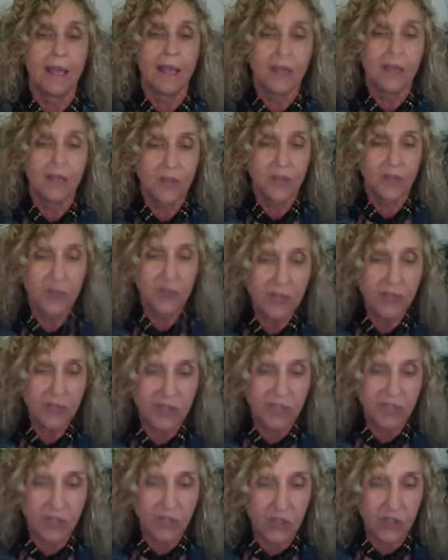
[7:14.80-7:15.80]
the news
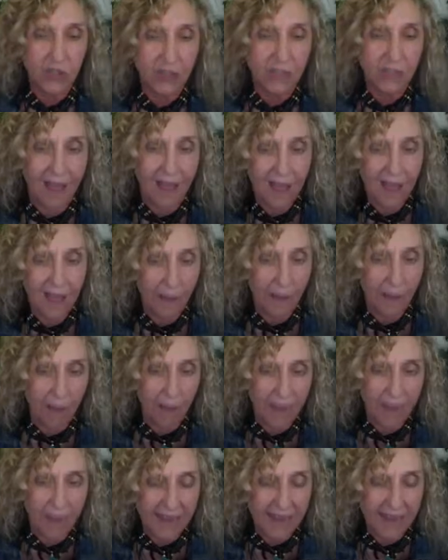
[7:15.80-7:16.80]
isn't just lying
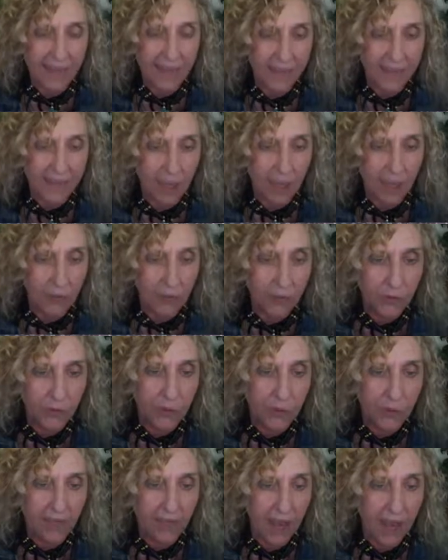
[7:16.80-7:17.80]
about Bassett's health
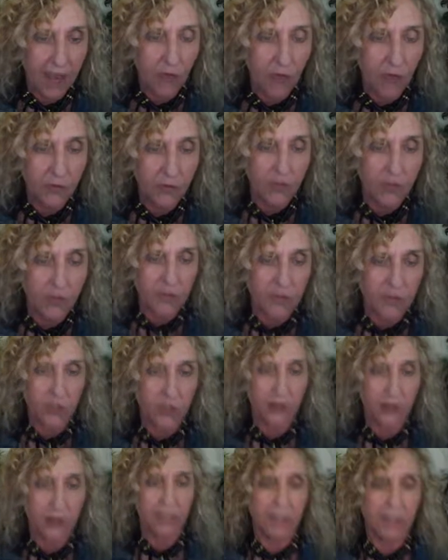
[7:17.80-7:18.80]
foods and the health food
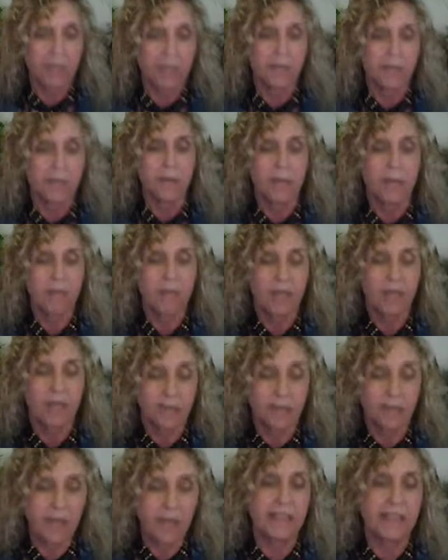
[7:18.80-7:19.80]
industry. It's
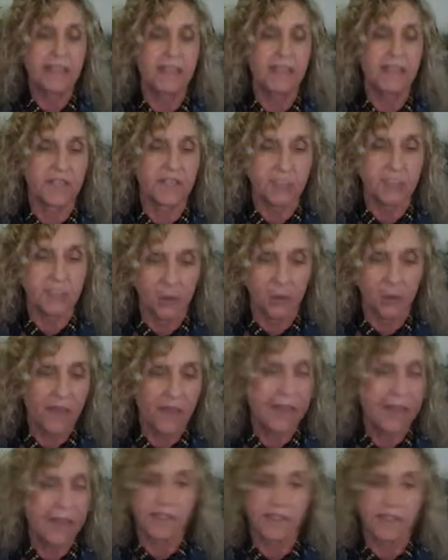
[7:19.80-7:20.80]
invasive, it's
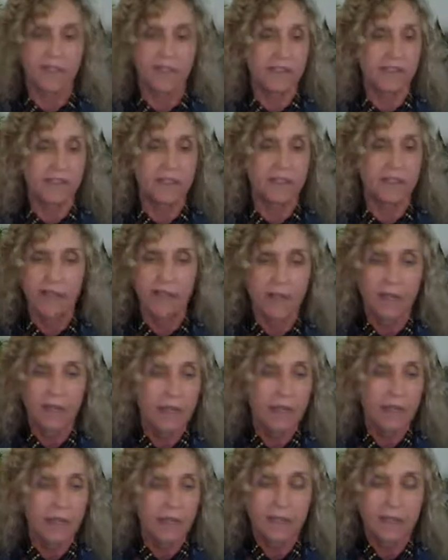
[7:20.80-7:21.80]
pervasive, it's
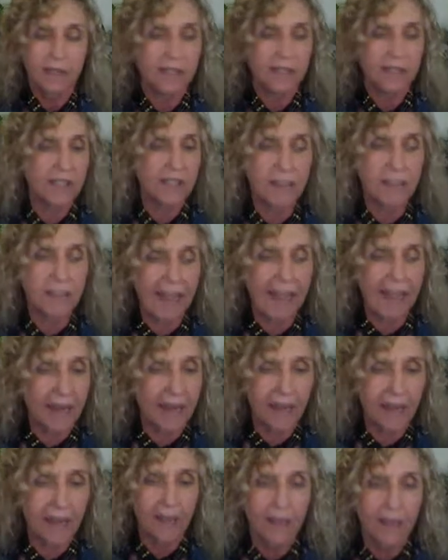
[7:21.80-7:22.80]

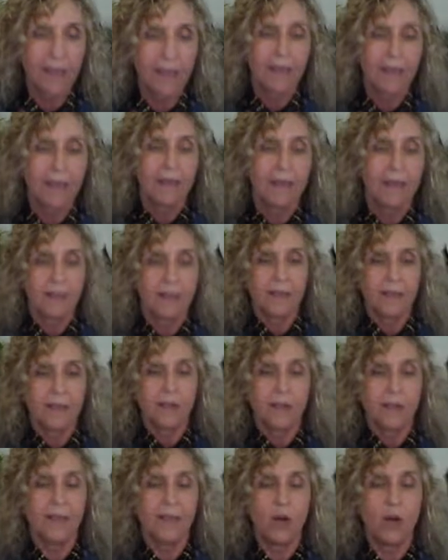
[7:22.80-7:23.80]
systematic,
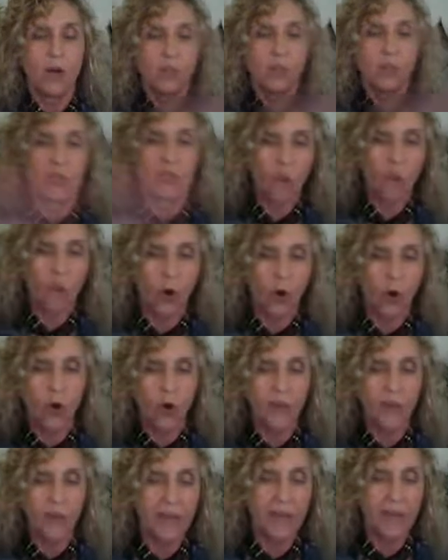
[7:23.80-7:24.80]
you know,
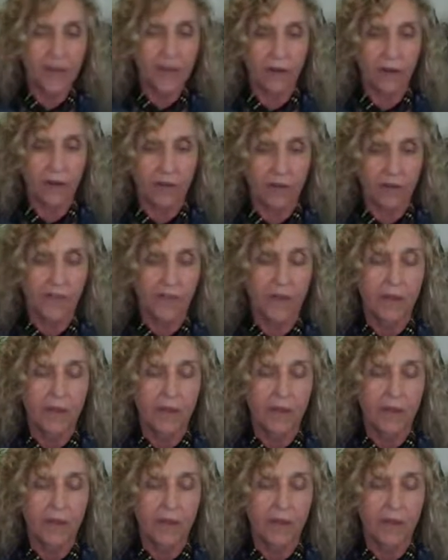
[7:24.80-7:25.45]
control the narrative